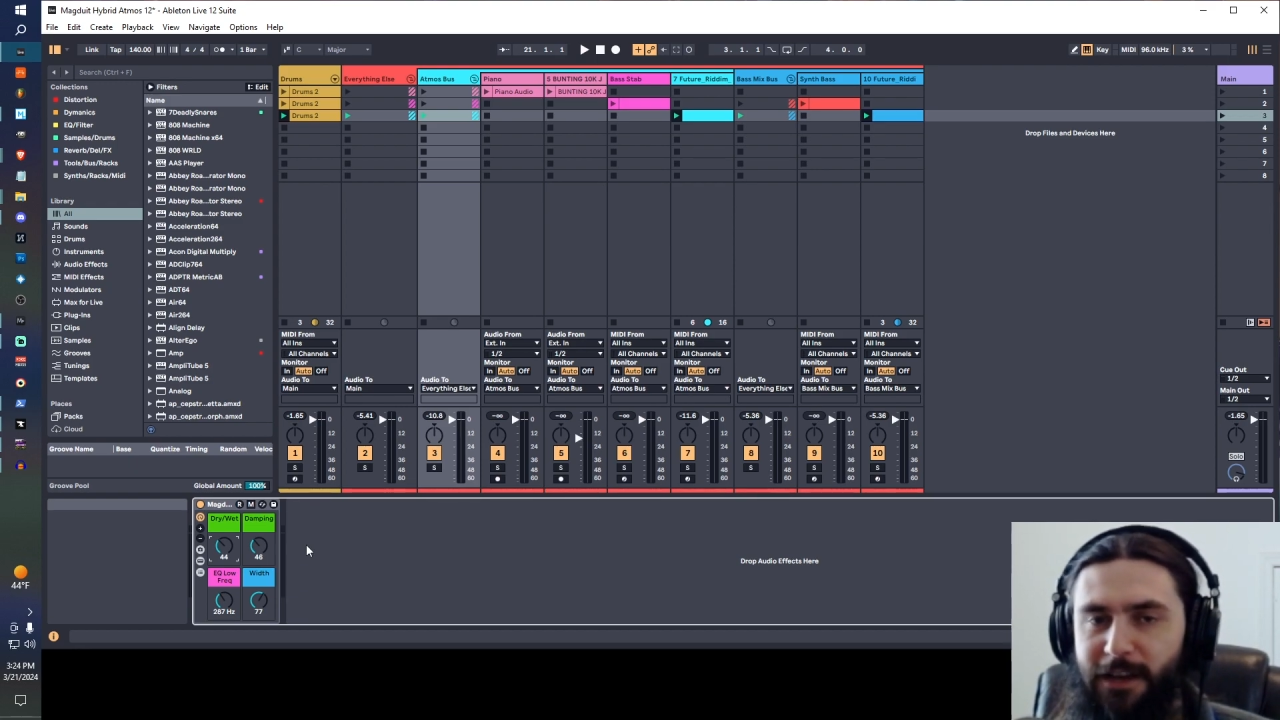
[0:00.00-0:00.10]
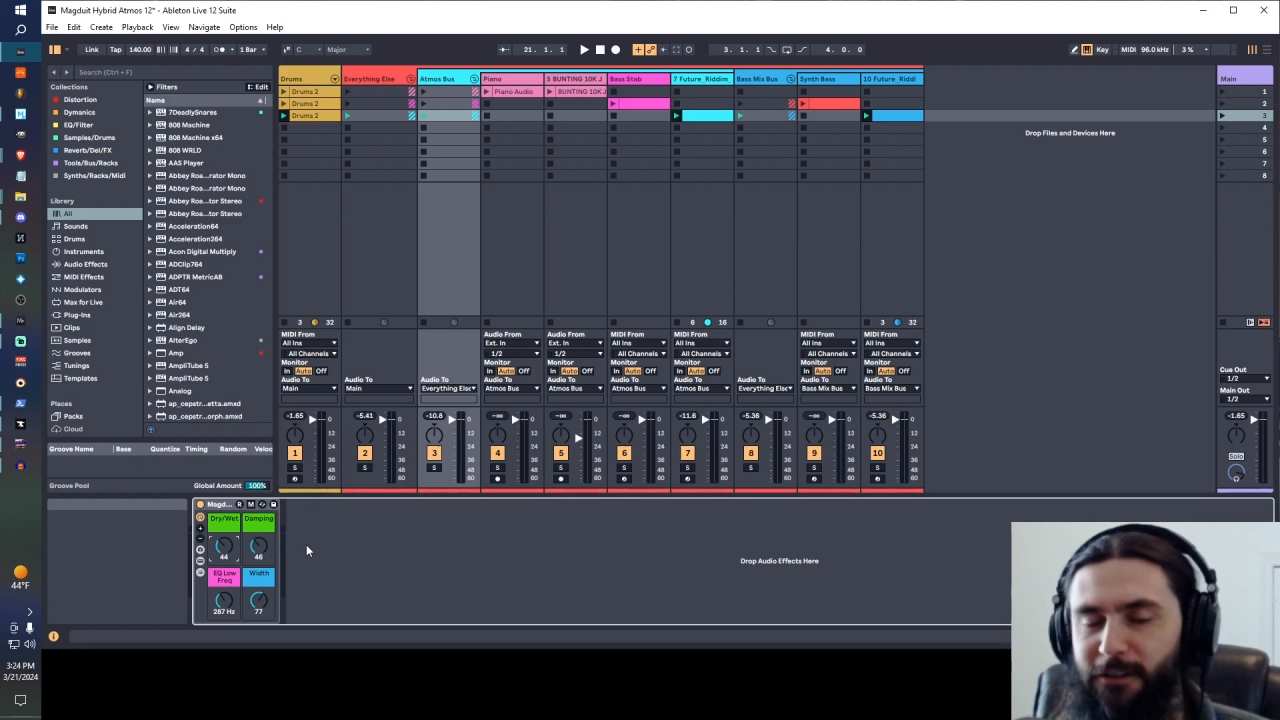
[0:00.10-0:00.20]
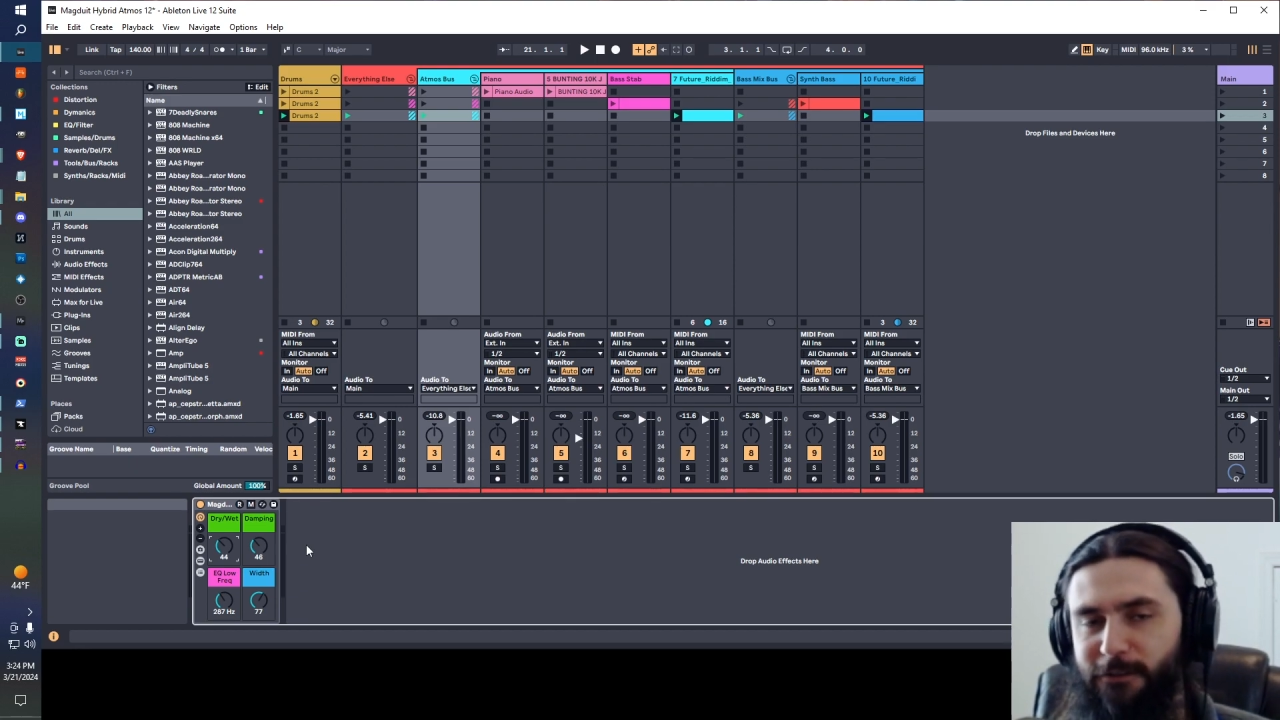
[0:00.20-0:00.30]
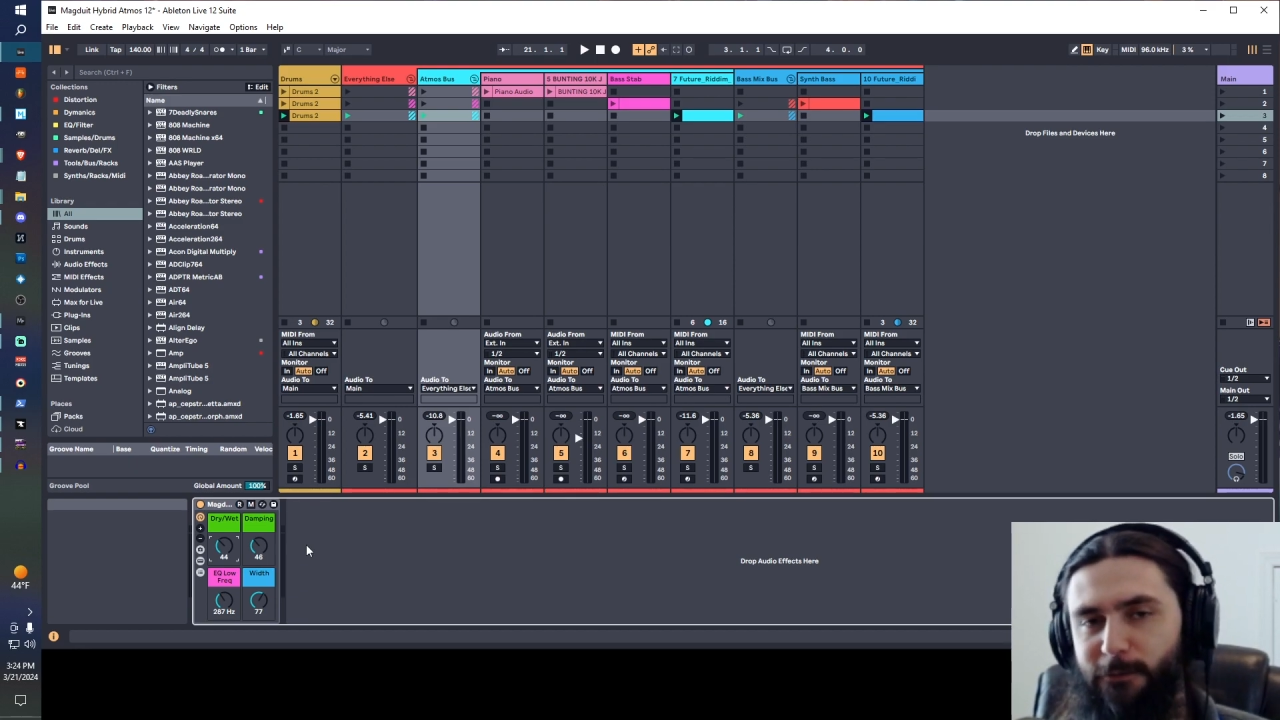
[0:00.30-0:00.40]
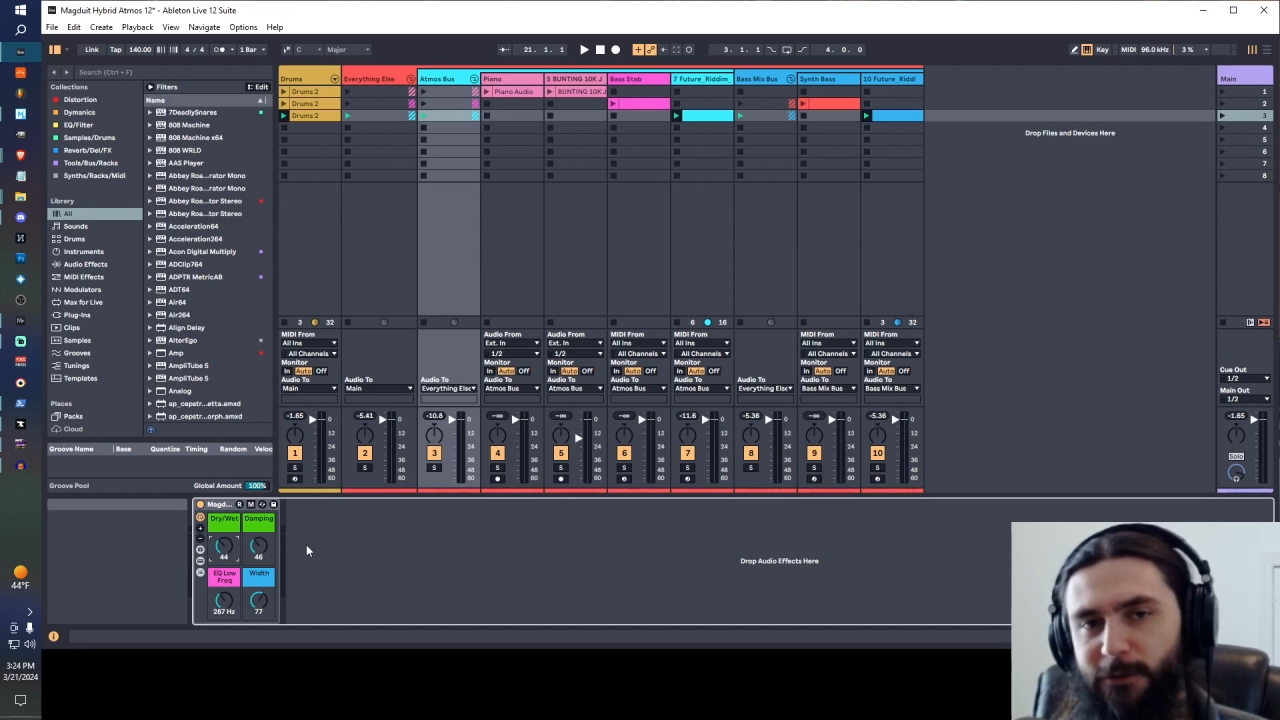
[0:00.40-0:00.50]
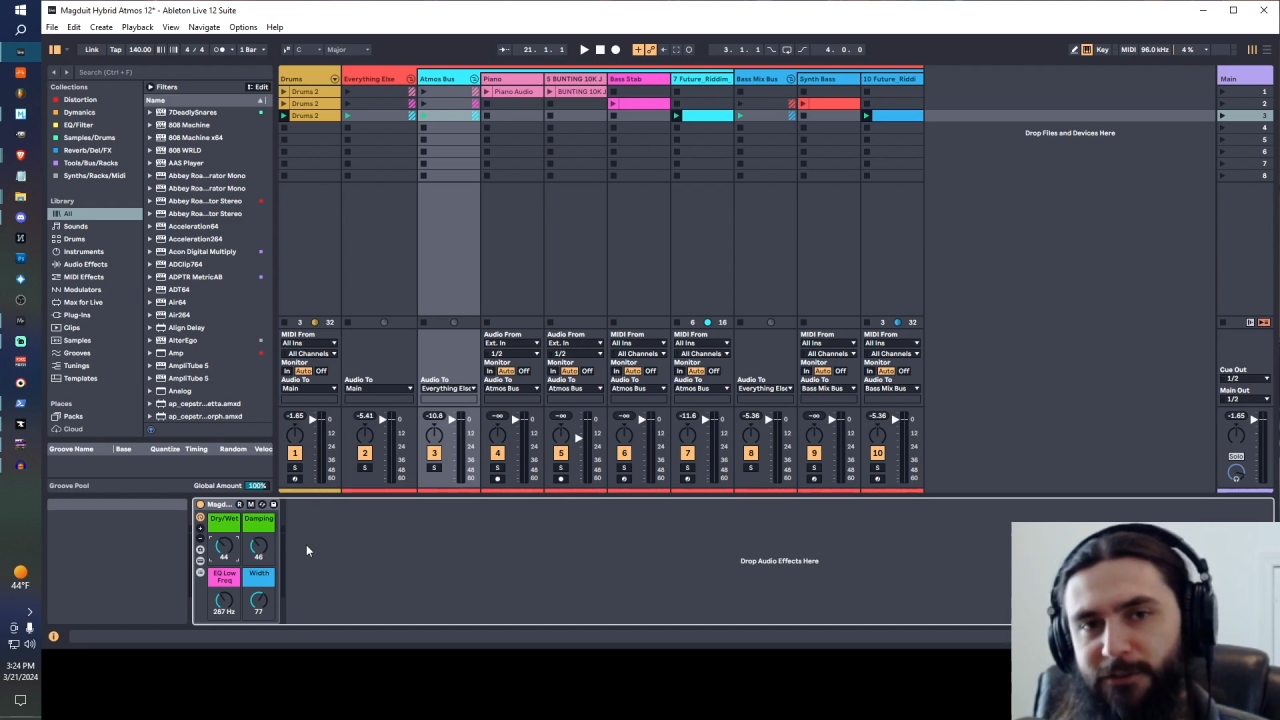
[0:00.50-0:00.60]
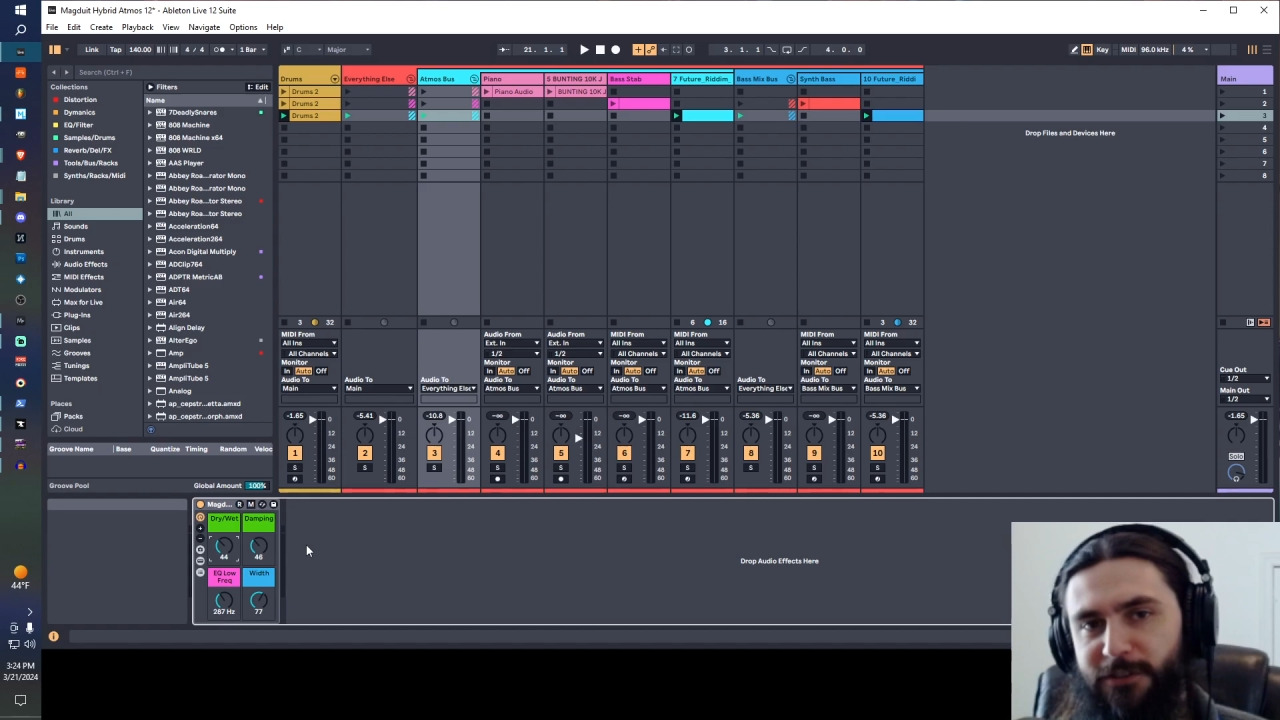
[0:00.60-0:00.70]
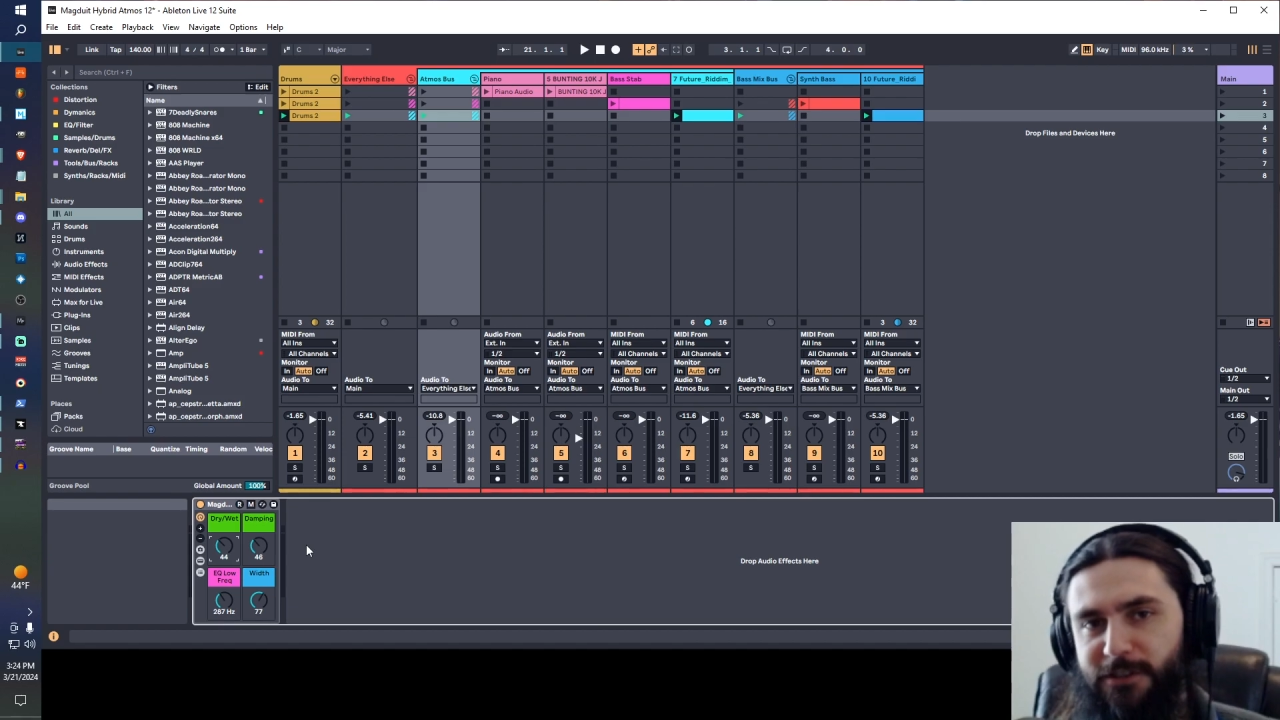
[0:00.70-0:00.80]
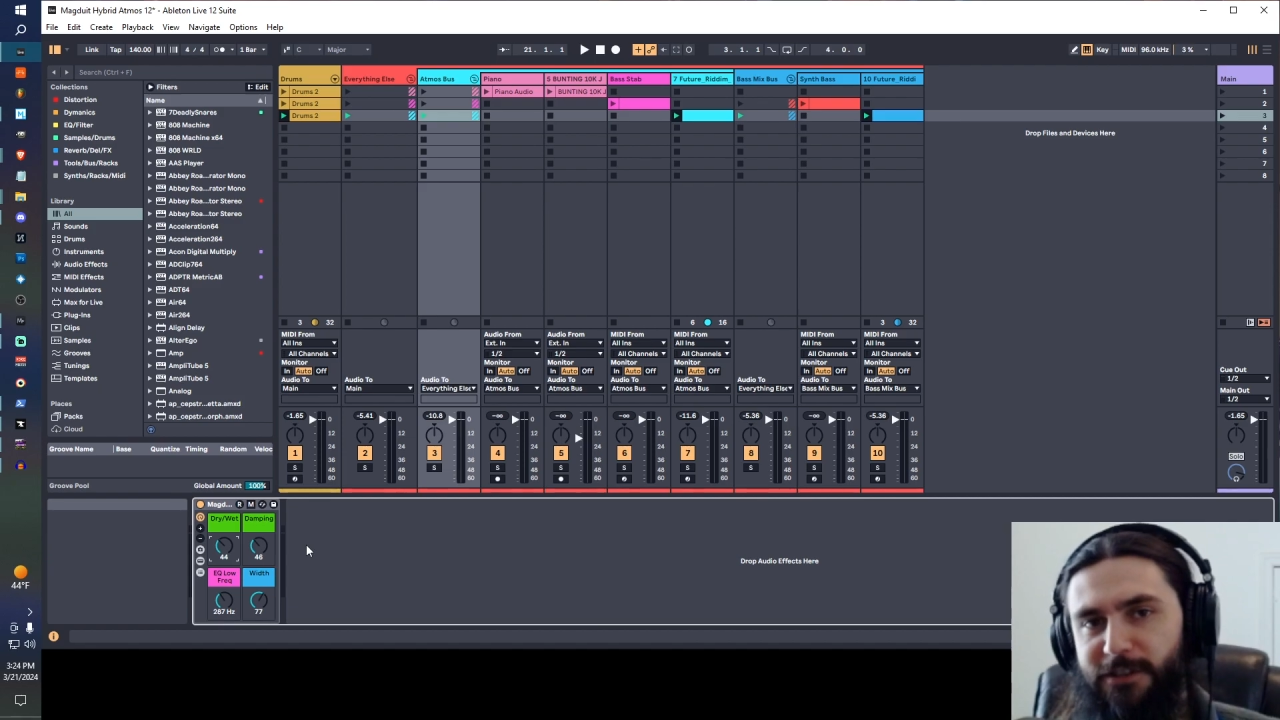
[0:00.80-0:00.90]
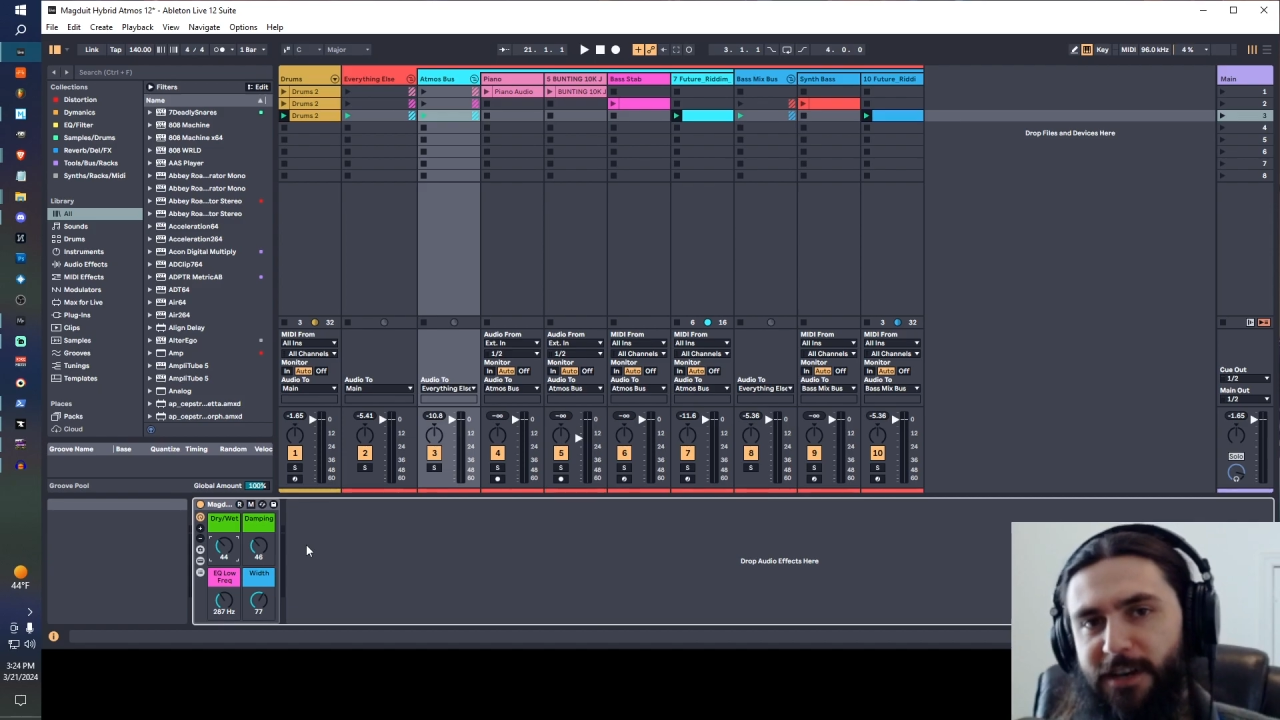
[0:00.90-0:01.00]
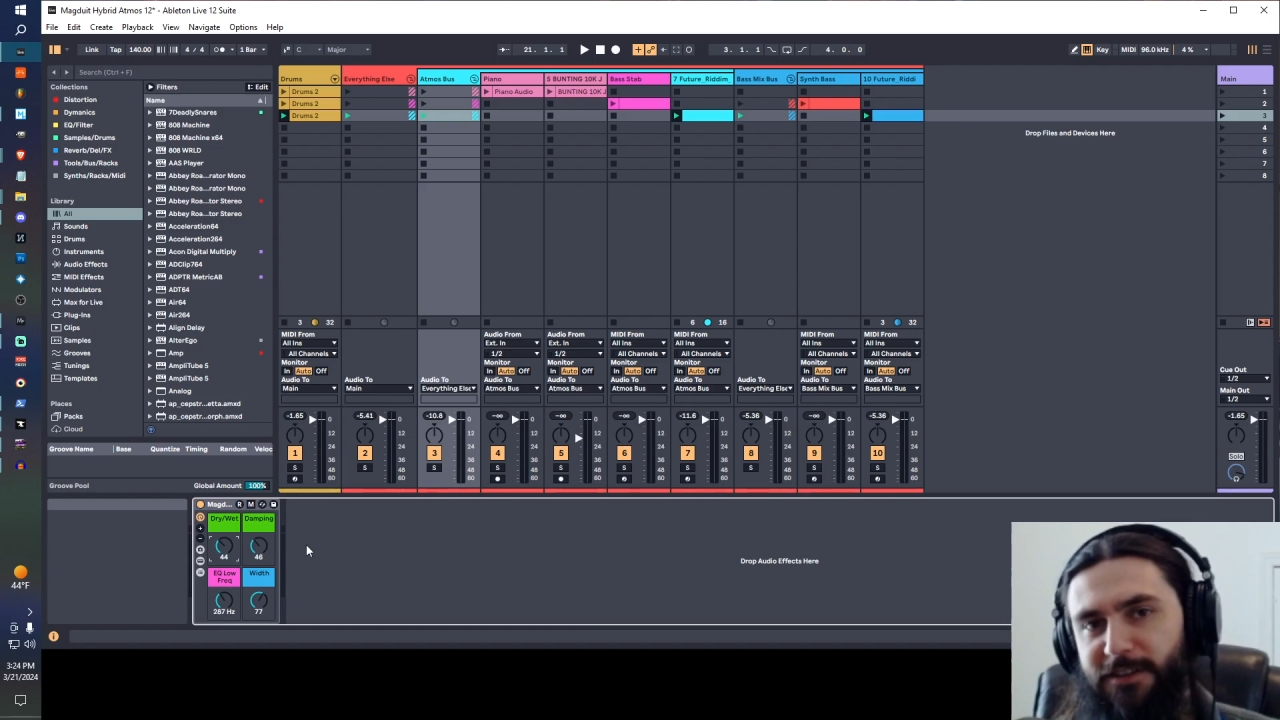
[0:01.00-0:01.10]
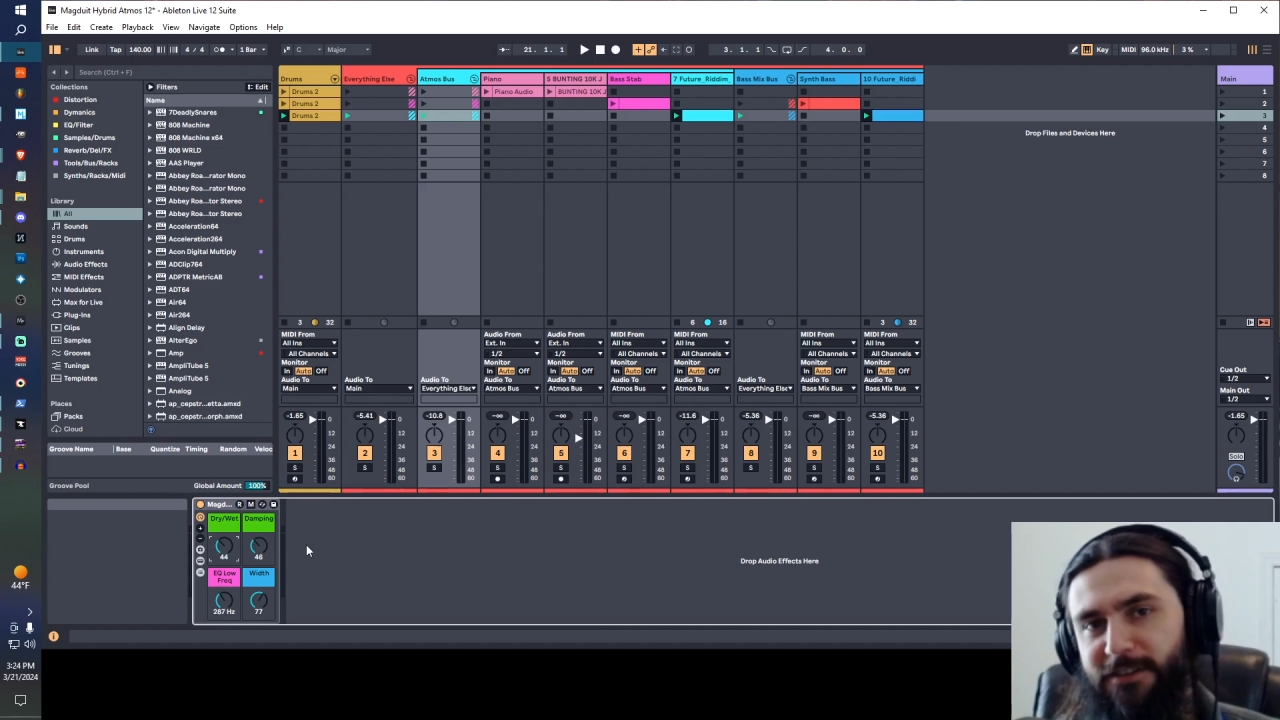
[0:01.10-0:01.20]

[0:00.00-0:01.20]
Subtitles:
I look forward to seeing you guys